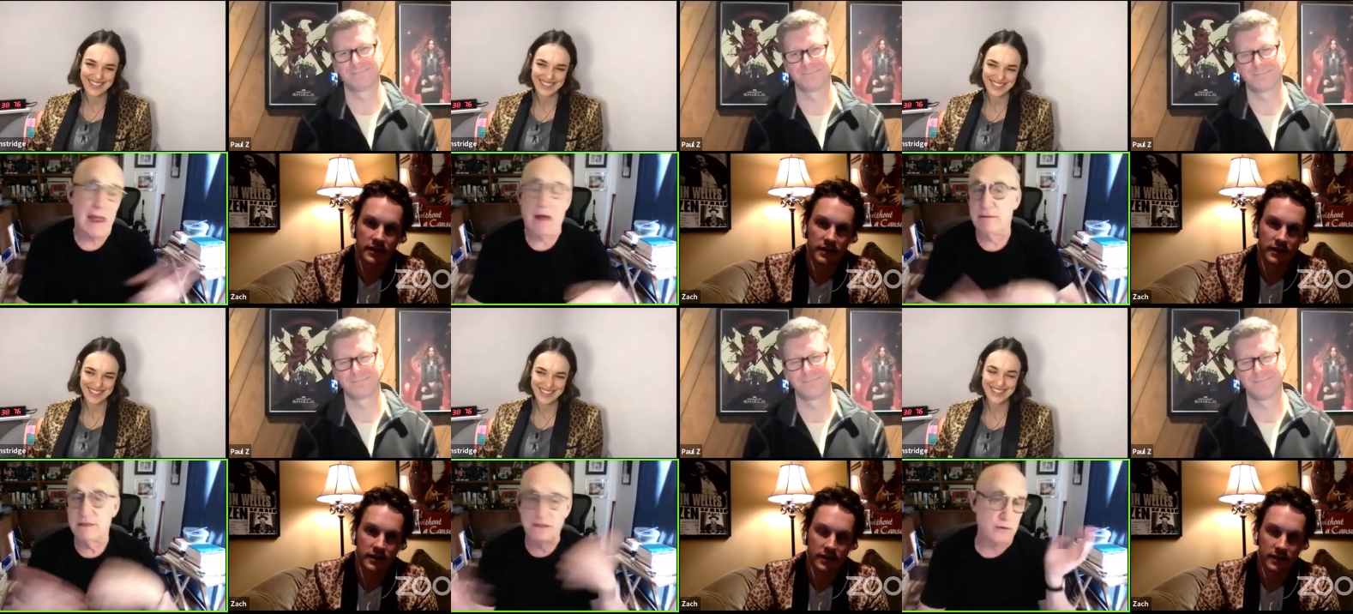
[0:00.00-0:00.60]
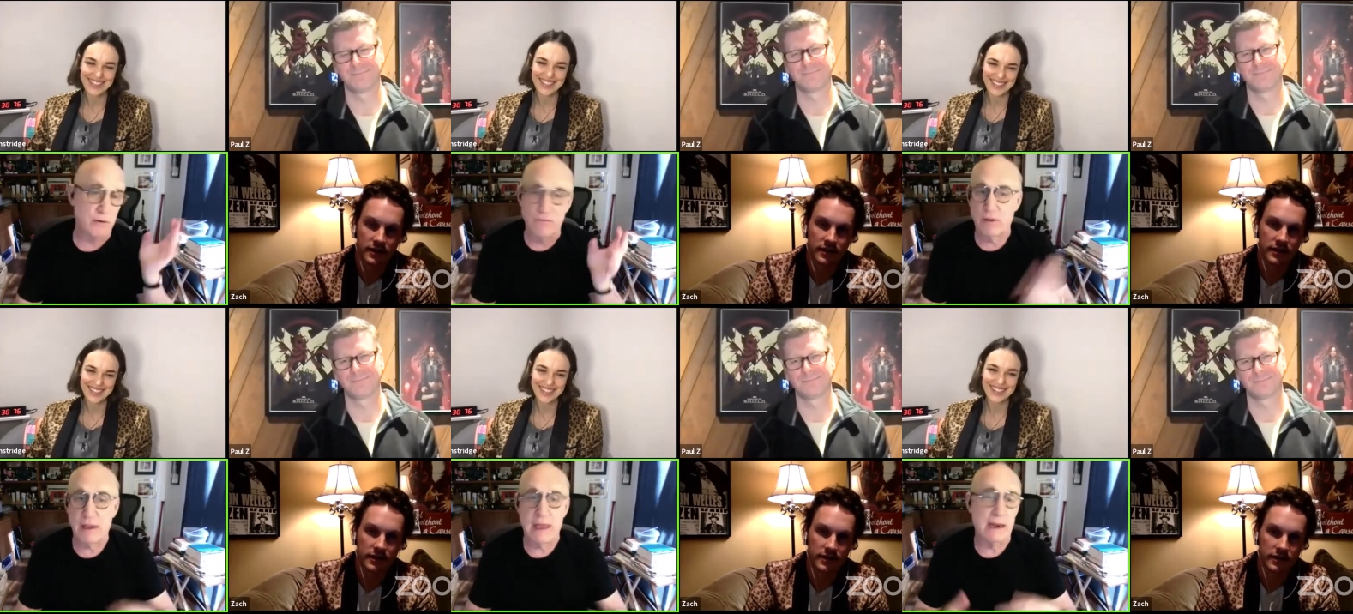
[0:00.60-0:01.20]
Speaker 1: out and start over
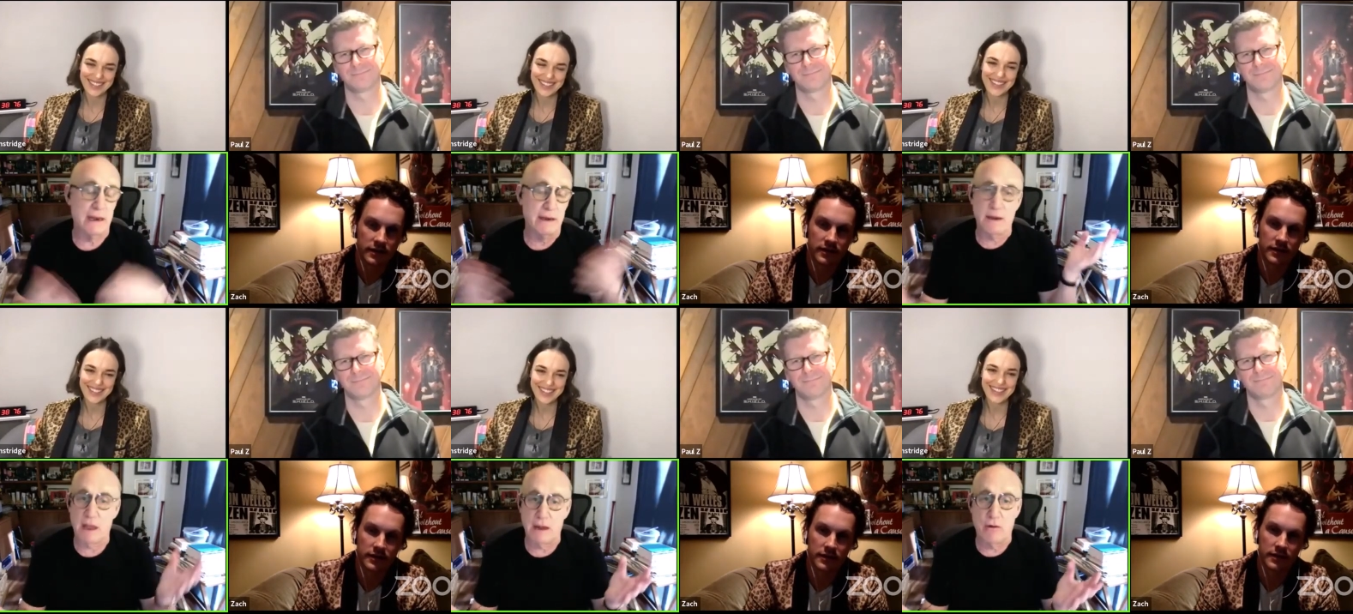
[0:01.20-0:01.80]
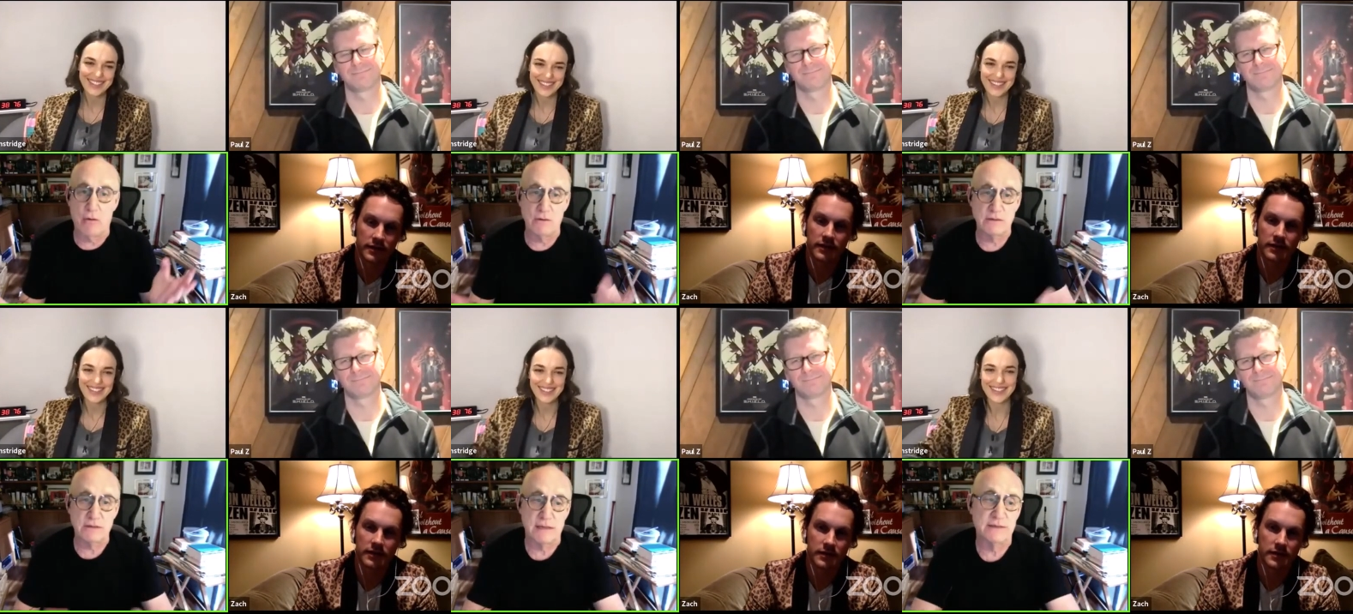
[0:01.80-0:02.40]
again and and all those
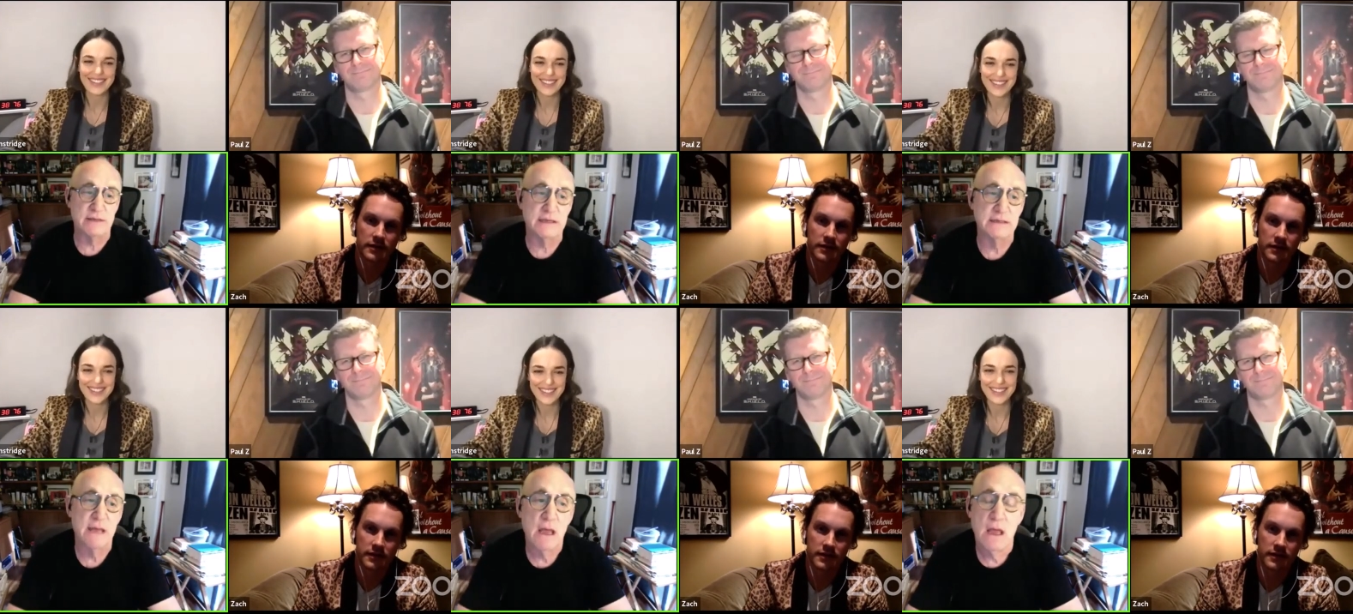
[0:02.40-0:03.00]
kinds of things.